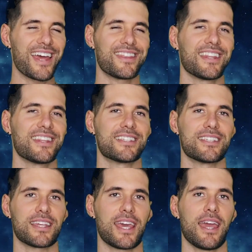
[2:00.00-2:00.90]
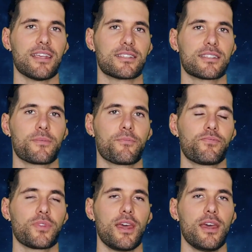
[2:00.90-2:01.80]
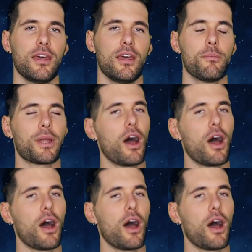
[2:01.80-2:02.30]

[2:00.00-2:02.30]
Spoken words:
I think this is the case. But